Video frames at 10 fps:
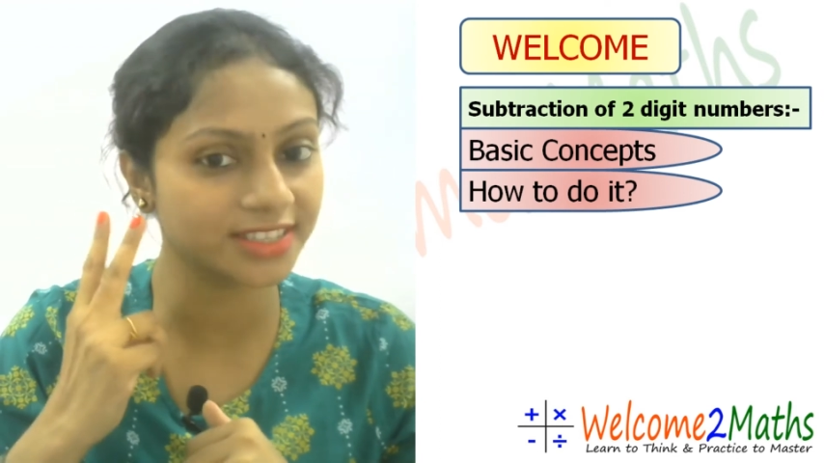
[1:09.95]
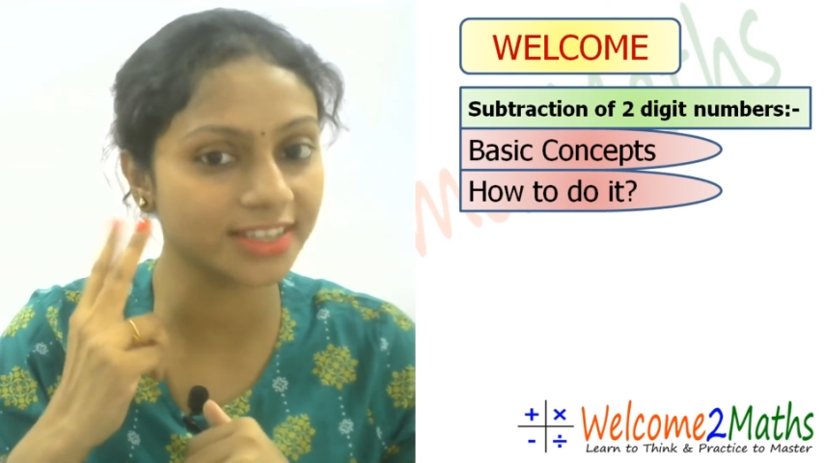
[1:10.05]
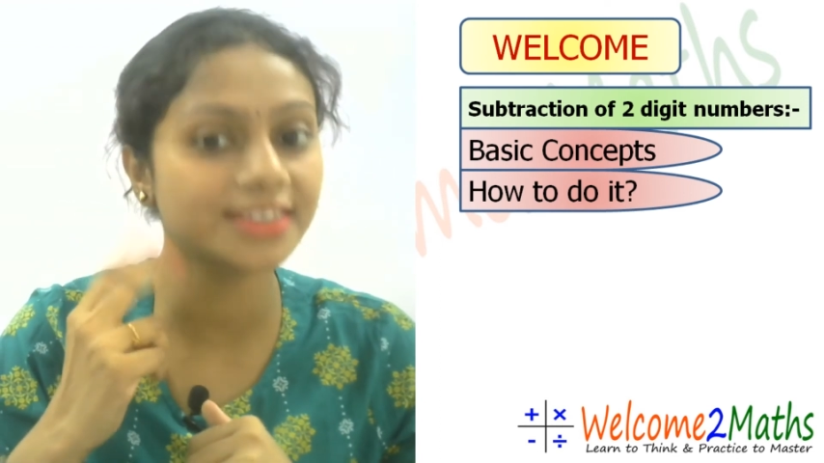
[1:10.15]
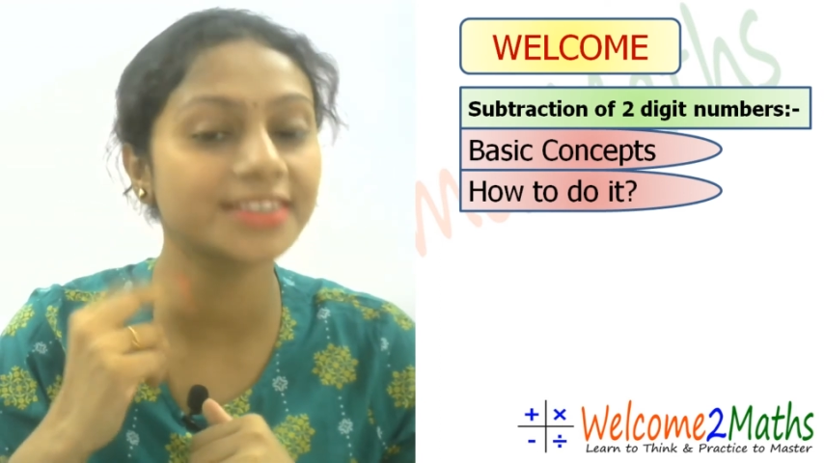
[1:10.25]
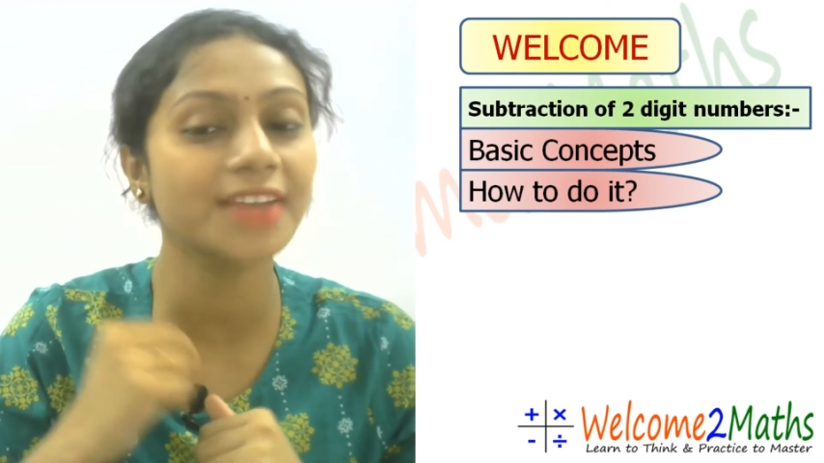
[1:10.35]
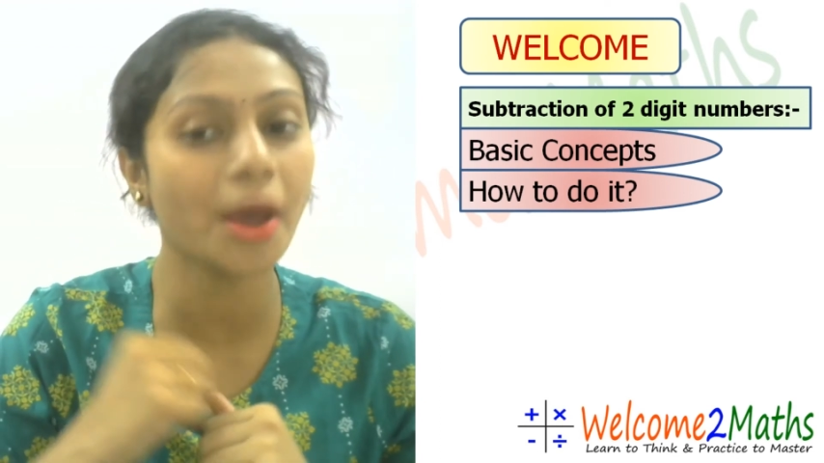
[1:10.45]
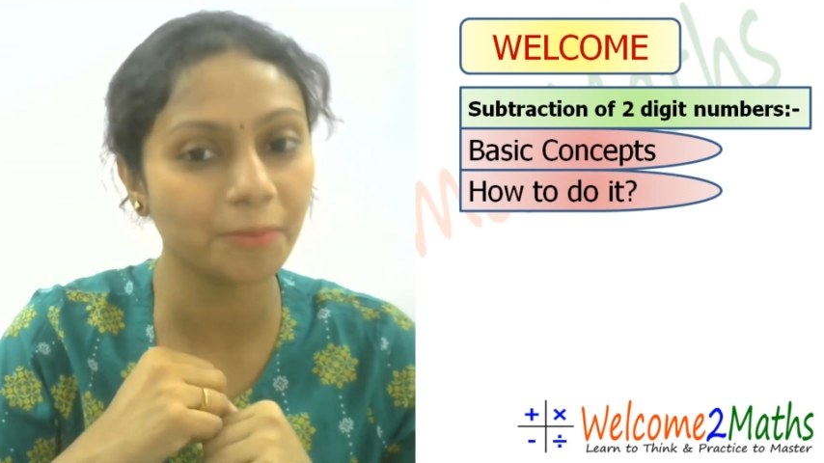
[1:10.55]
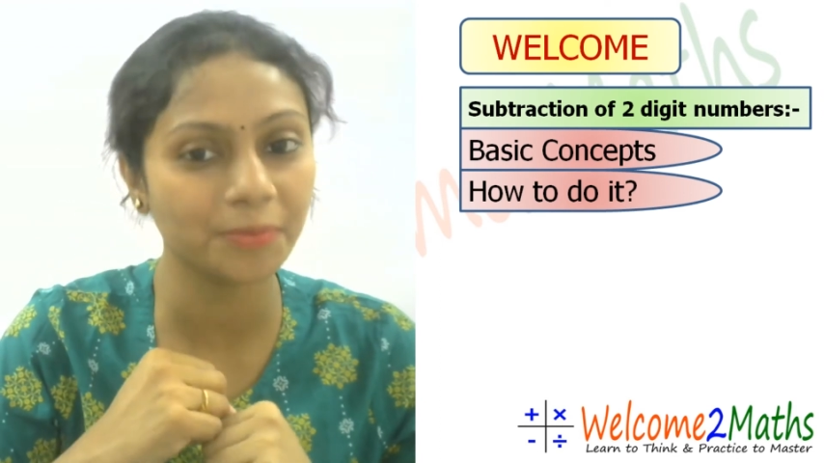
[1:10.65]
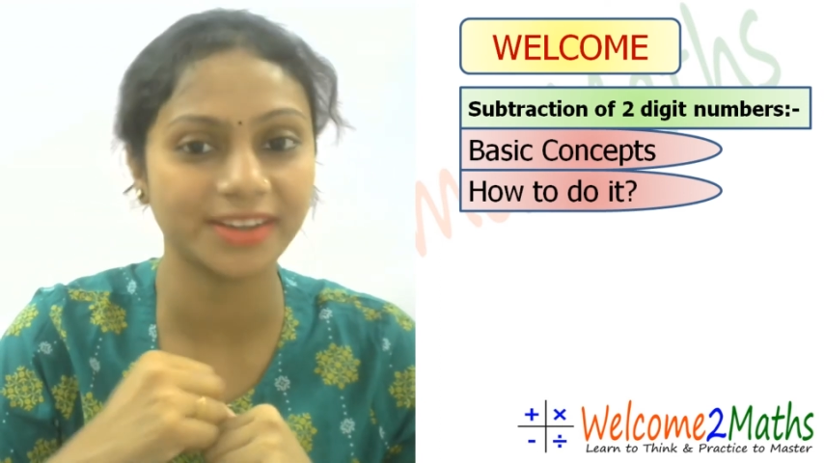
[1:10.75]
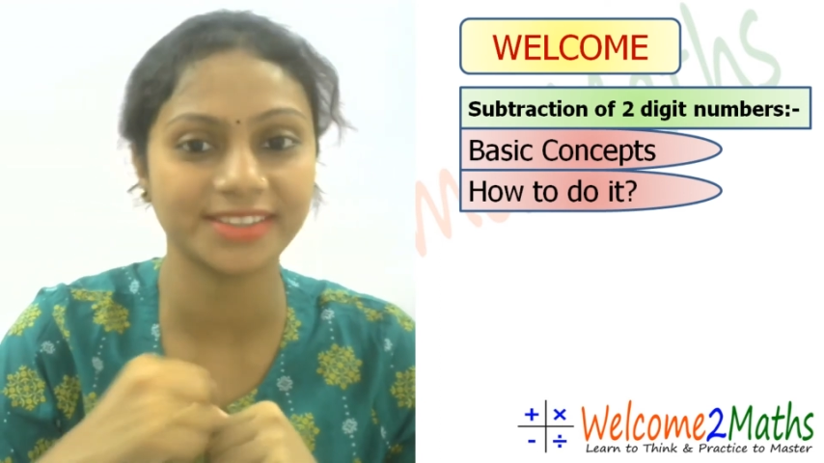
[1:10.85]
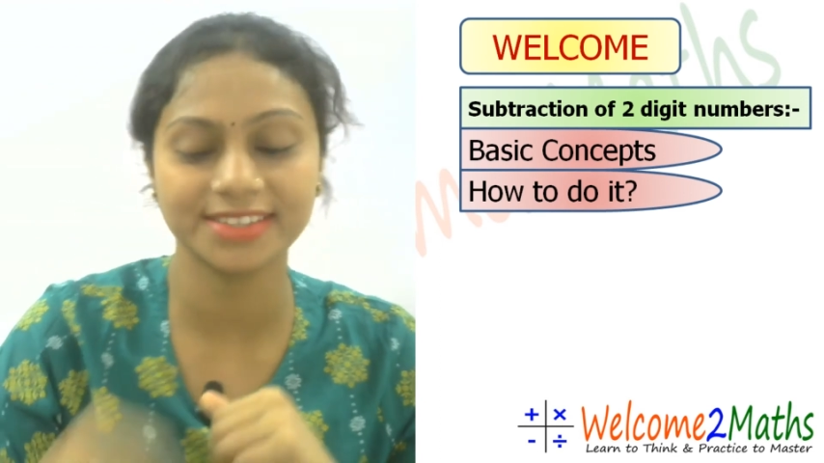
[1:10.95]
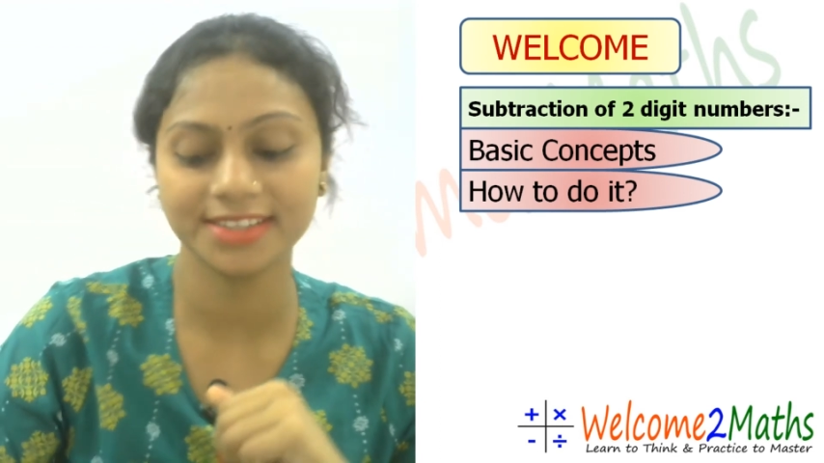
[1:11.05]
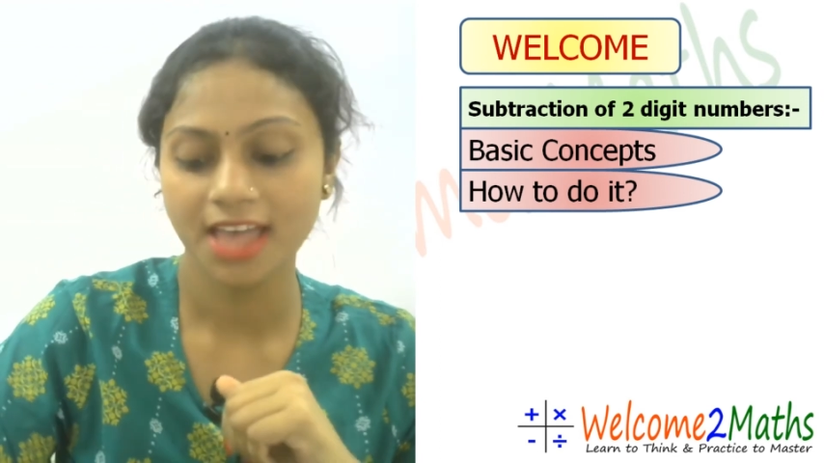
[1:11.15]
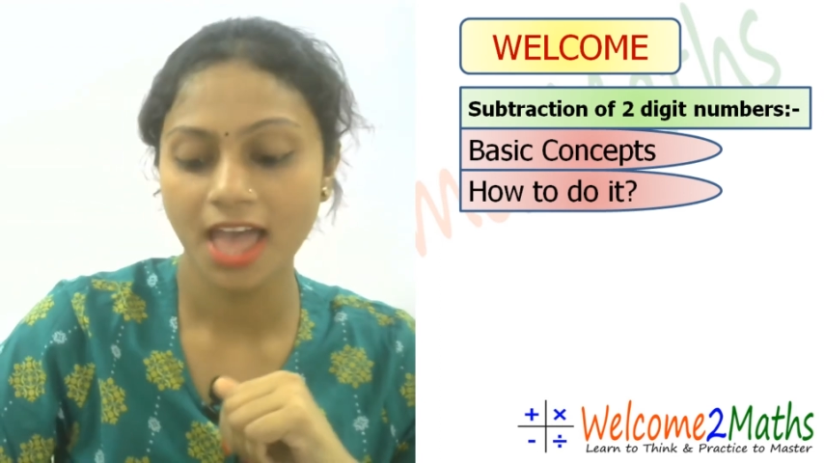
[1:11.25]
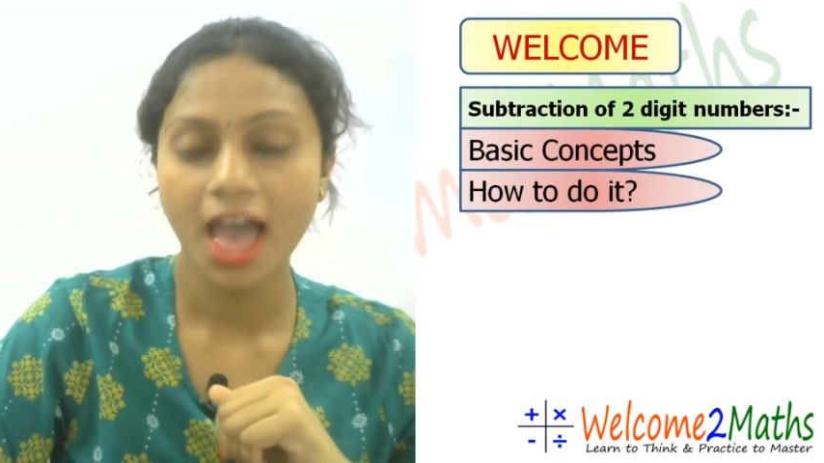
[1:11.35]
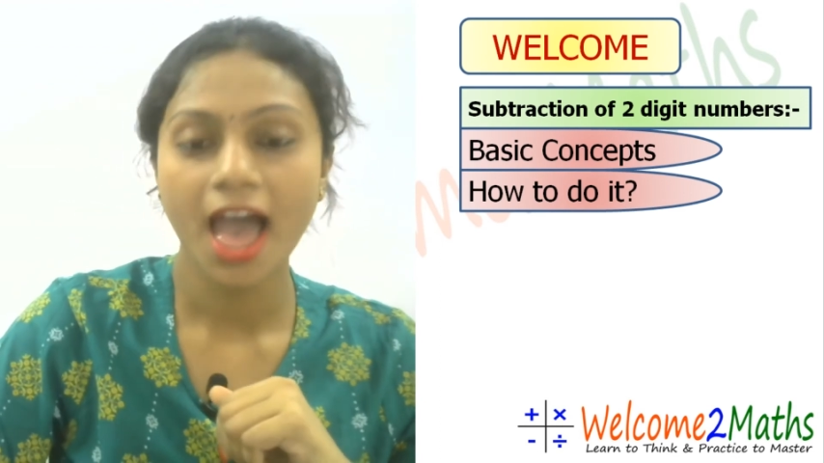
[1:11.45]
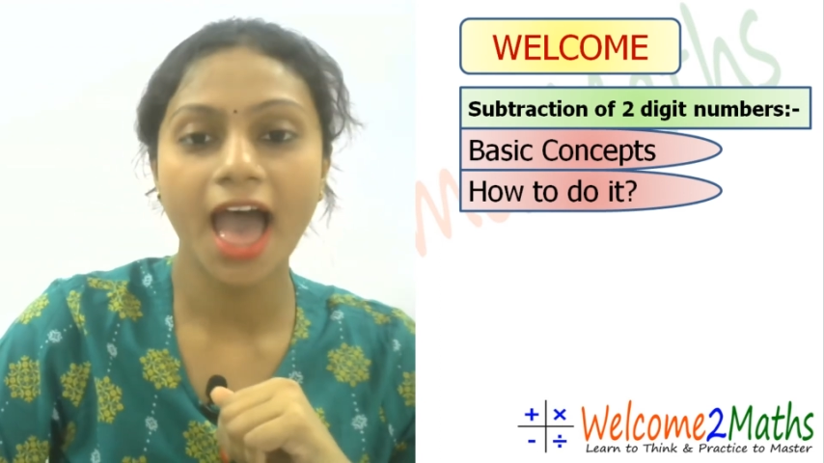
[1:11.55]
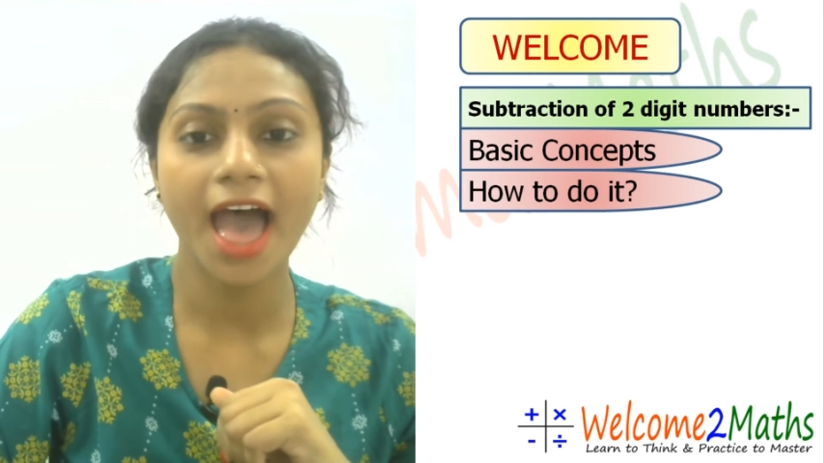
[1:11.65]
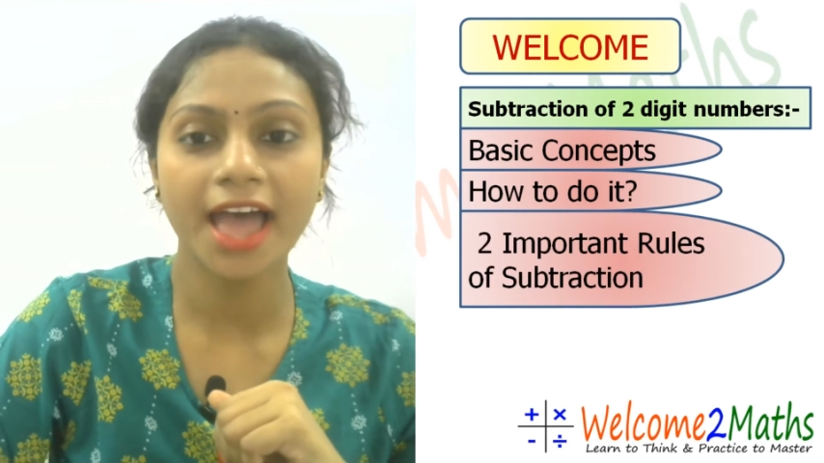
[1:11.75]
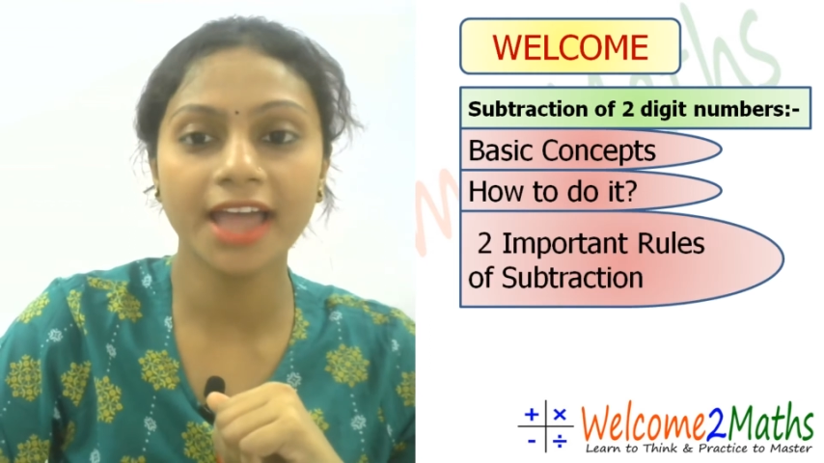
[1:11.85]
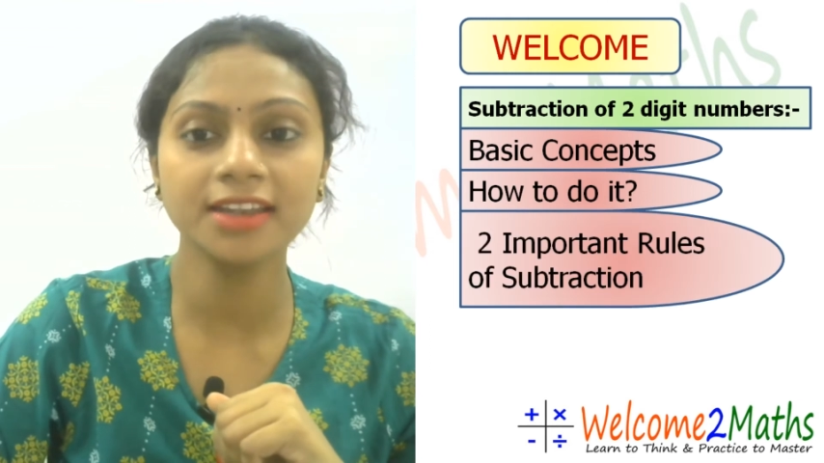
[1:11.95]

numbers and